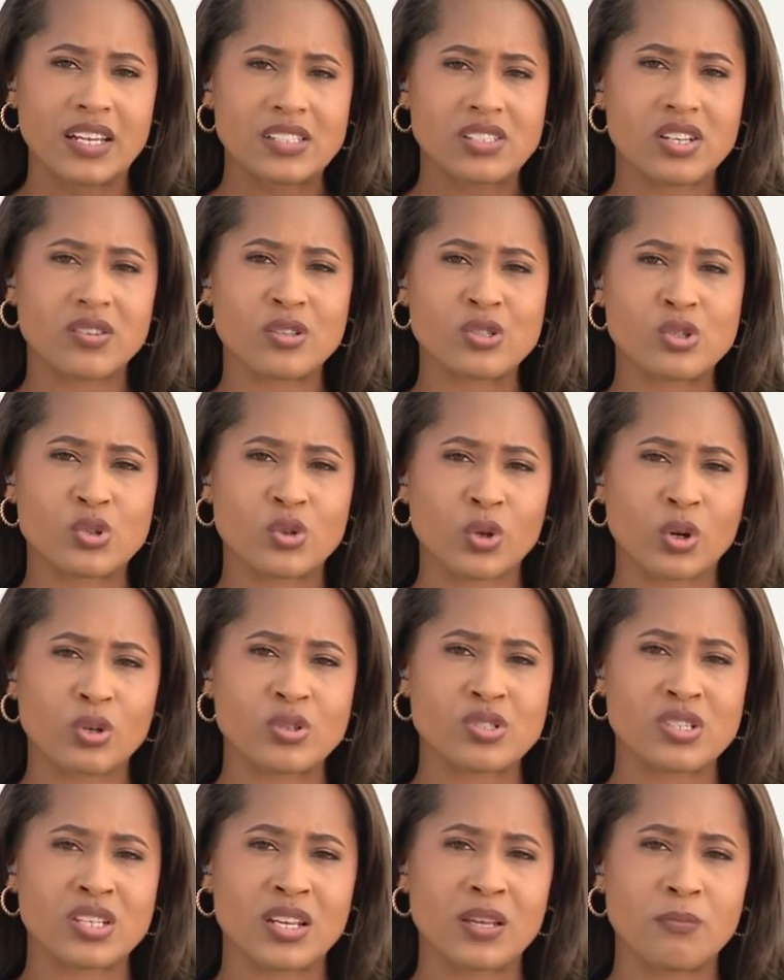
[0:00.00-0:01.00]
to this
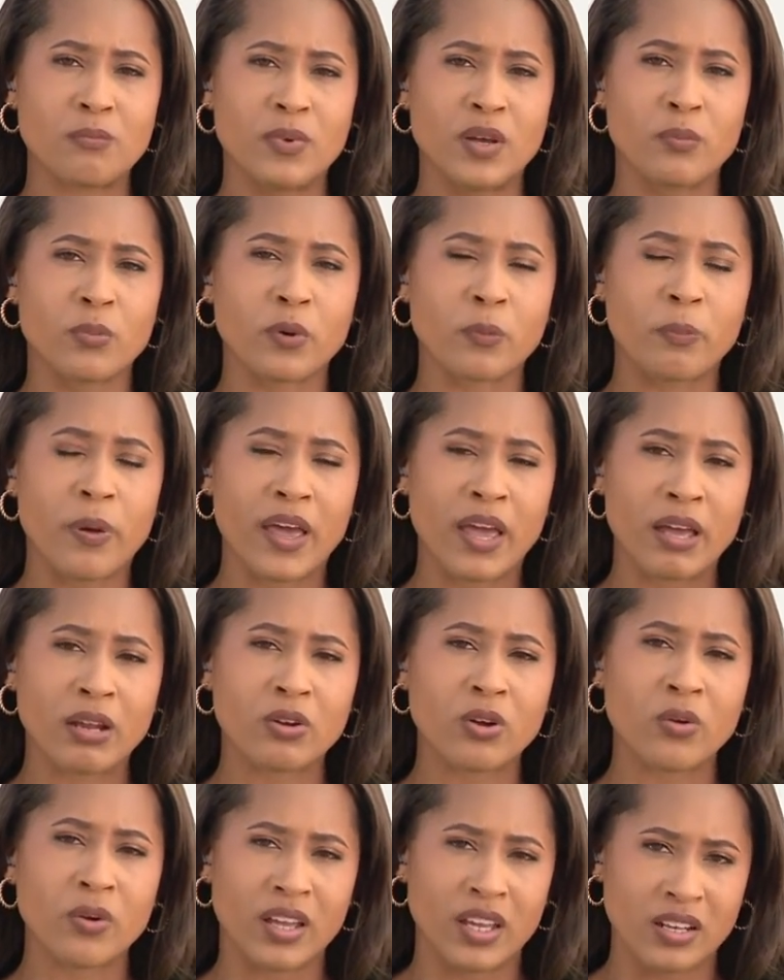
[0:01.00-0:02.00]
13-member
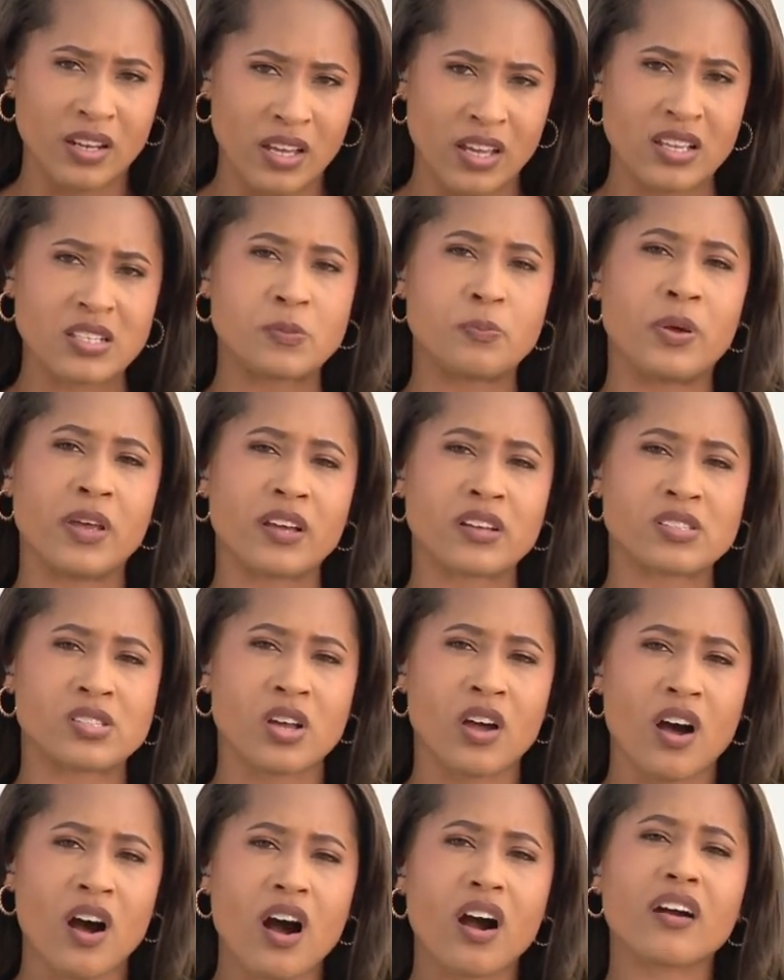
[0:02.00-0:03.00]
panel, and his
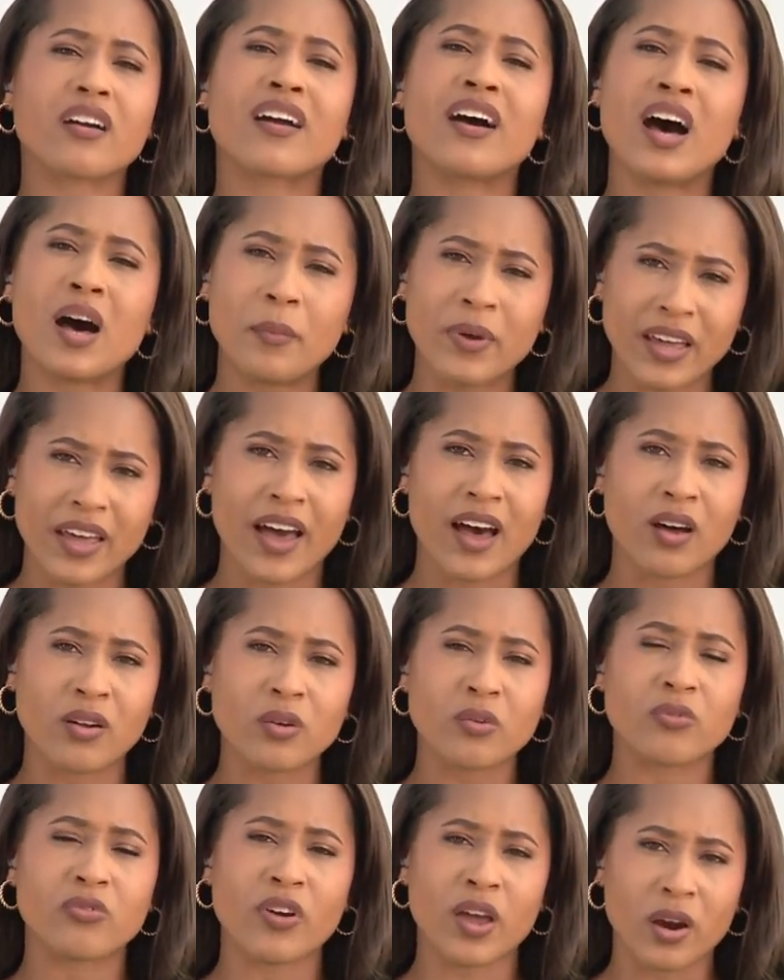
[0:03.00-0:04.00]
picks are coming
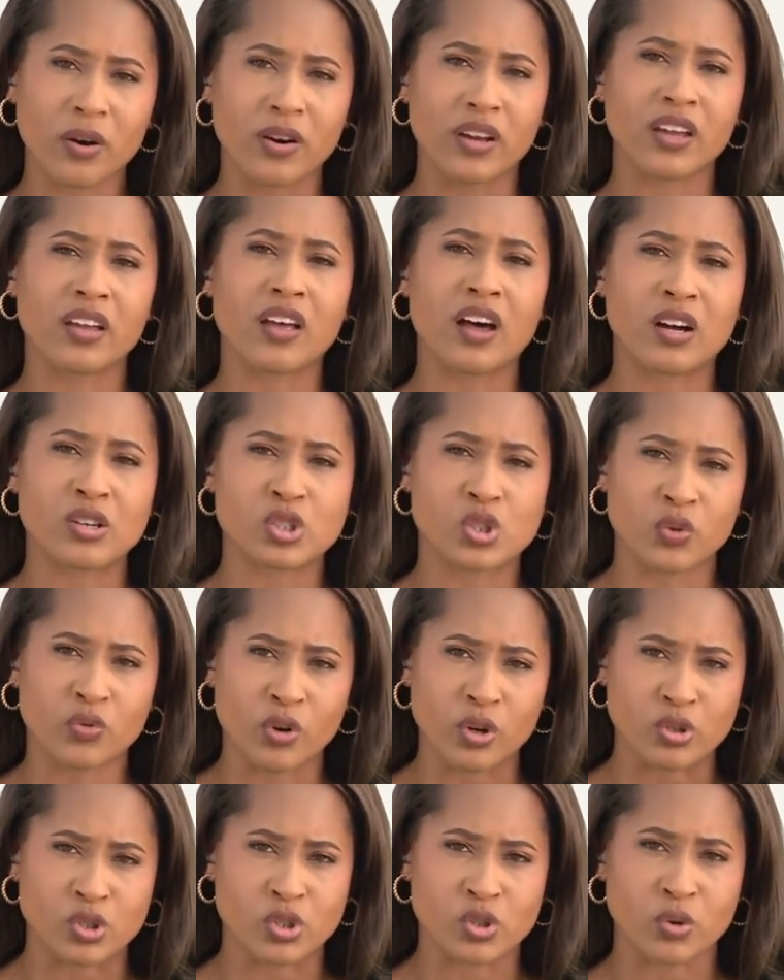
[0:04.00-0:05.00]
out very
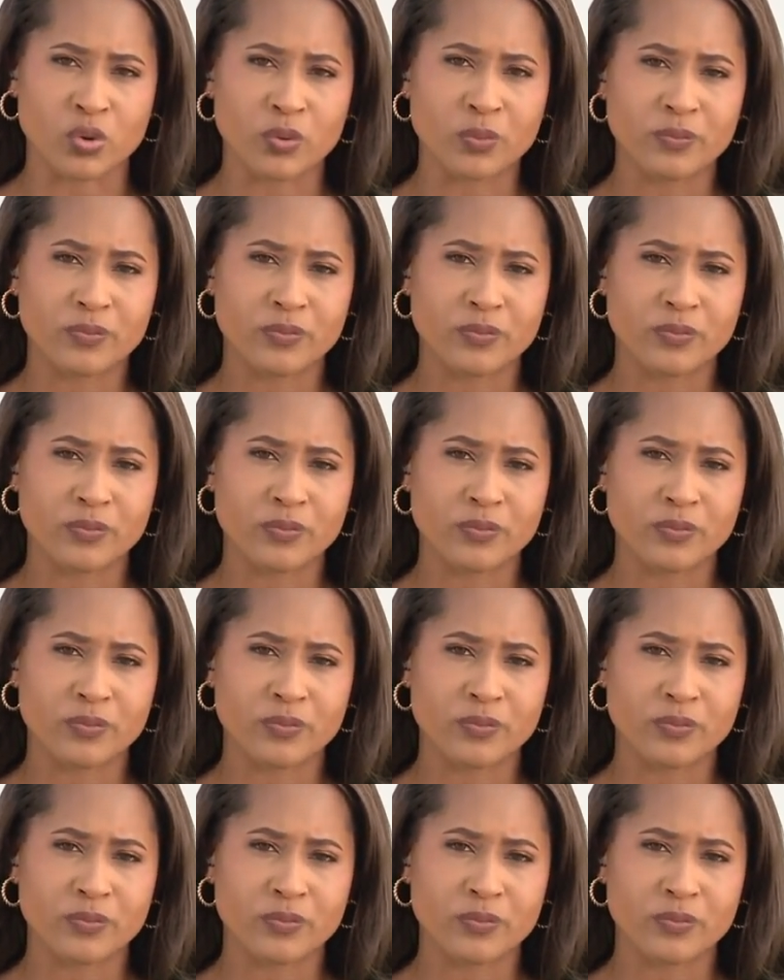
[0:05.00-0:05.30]
controversial.